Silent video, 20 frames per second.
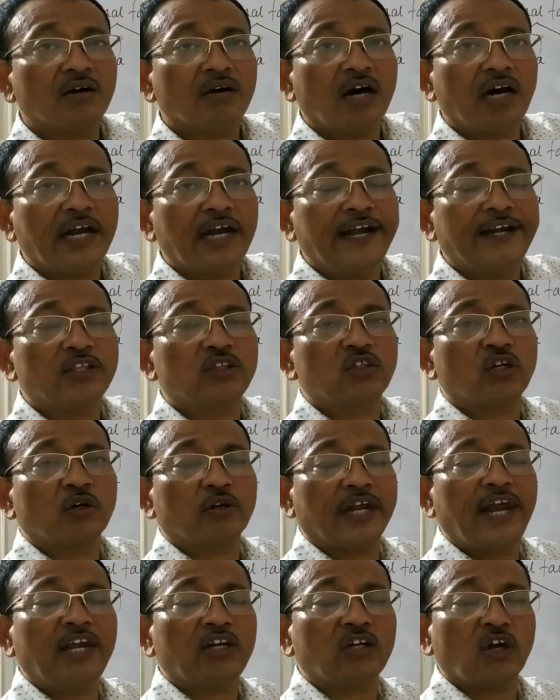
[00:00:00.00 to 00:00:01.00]

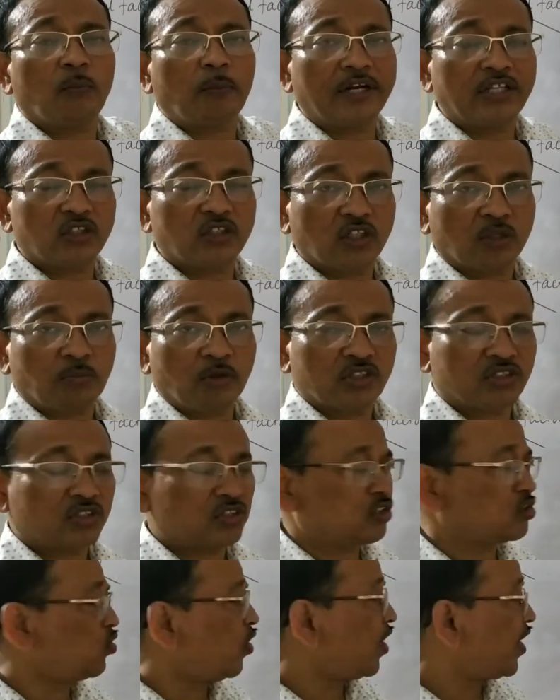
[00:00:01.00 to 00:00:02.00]
rate of
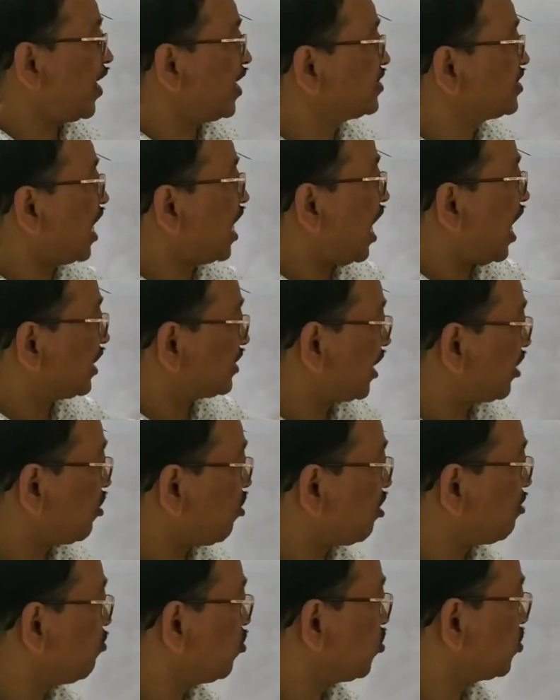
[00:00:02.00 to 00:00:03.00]
erythropoiesis, whereas other
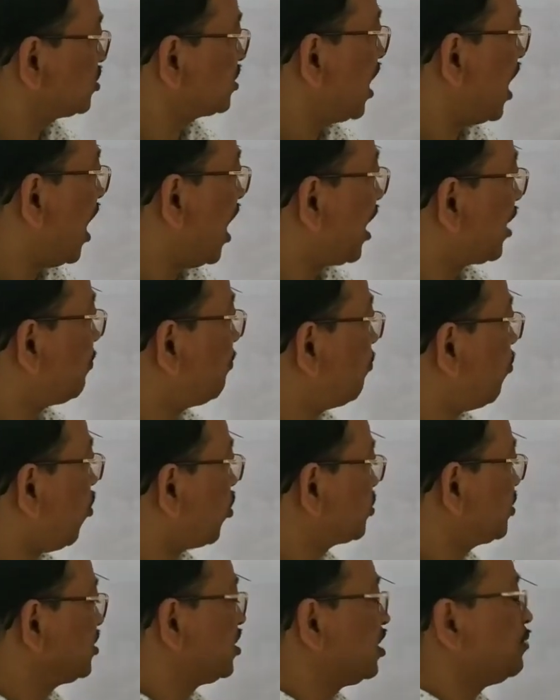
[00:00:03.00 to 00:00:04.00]
hormones are
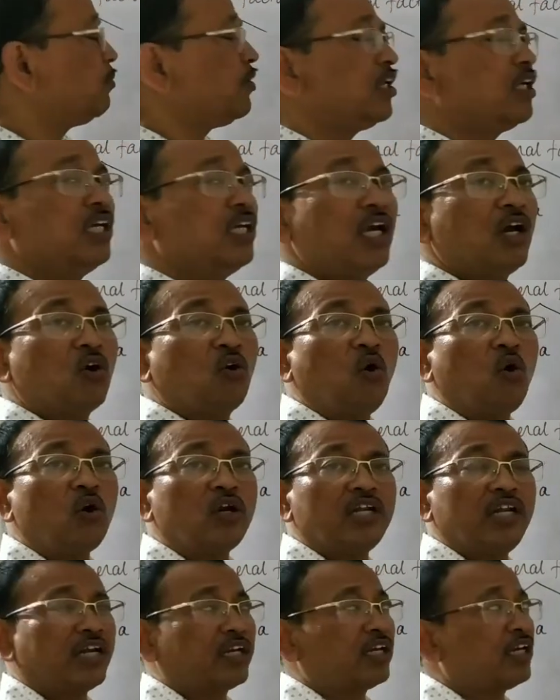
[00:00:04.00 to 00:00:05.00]
positively
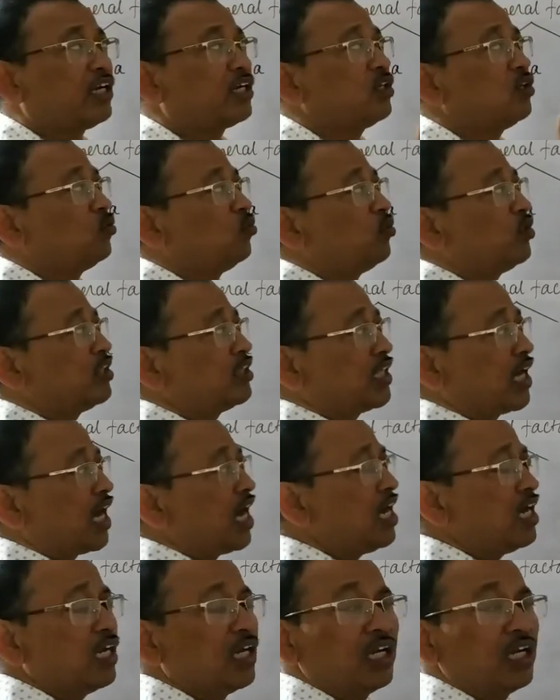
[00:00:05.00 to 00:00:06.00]
correlated with
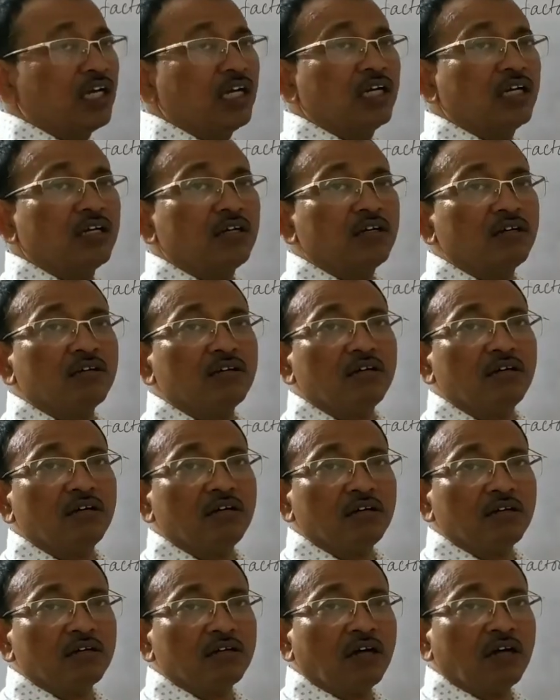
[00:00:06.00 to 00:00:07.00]
the
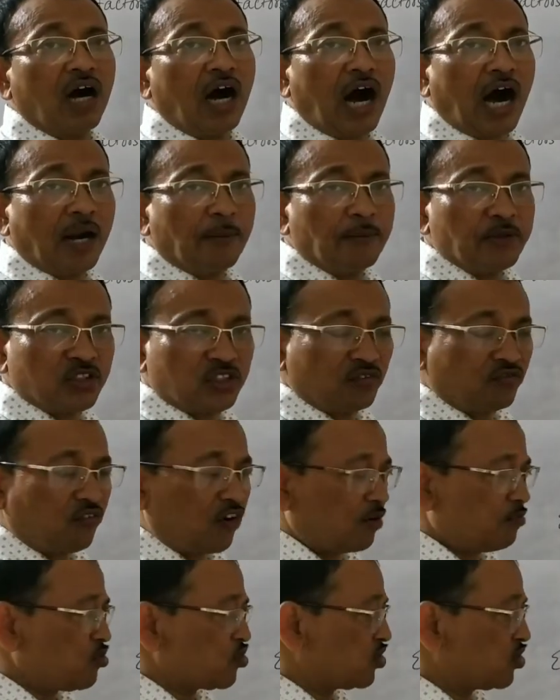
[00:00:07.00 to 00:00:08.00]
RBC
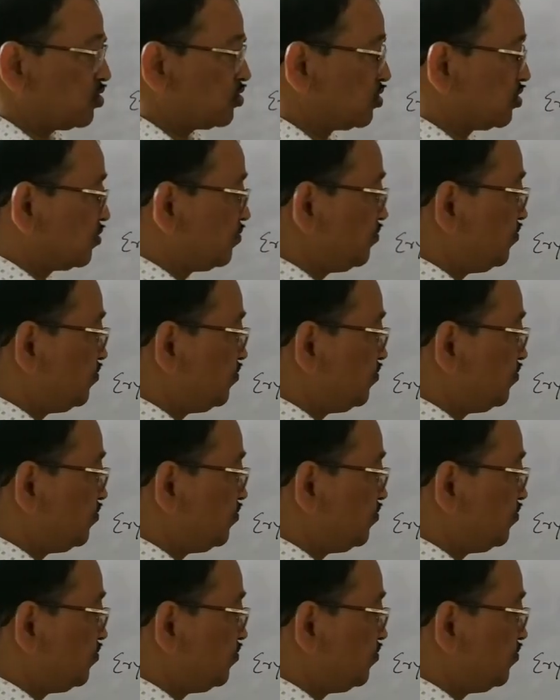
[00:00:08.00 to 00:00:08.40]
formations.